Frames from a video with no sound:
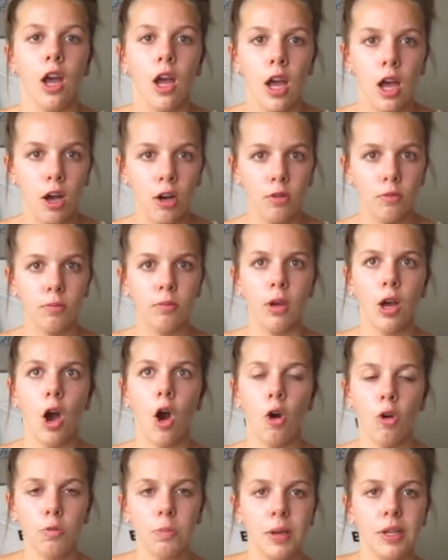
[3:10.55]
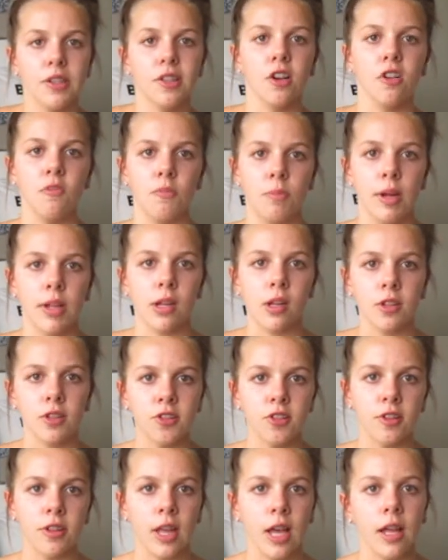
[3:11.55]
help hold myself better,
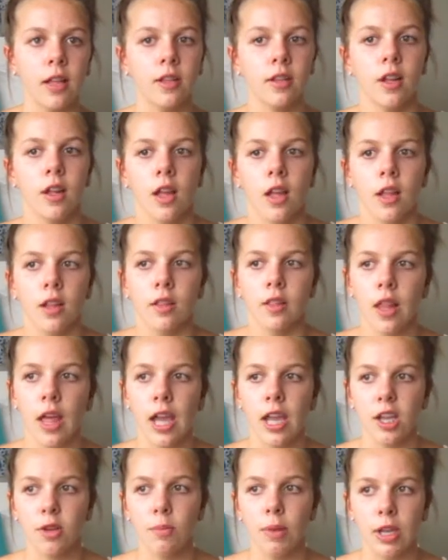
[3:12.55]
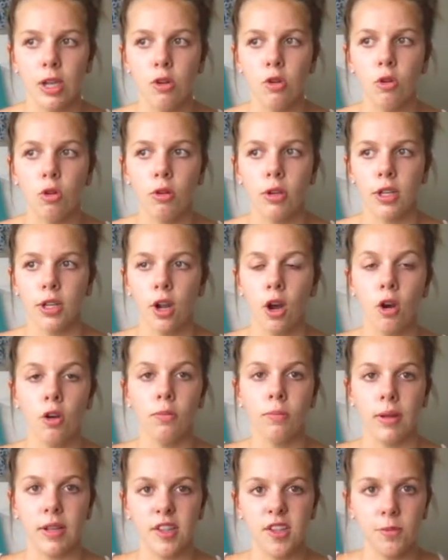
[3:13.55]
so that like my core can
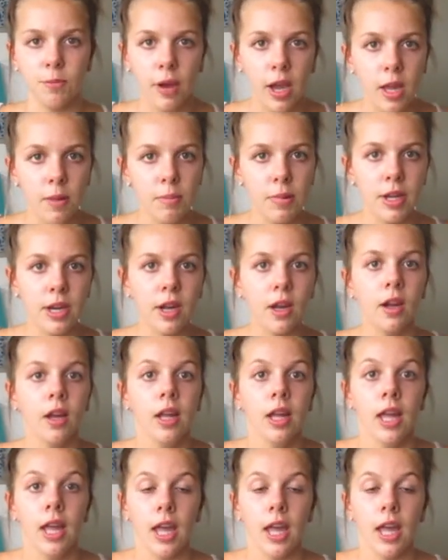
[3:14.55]
hold my spine better.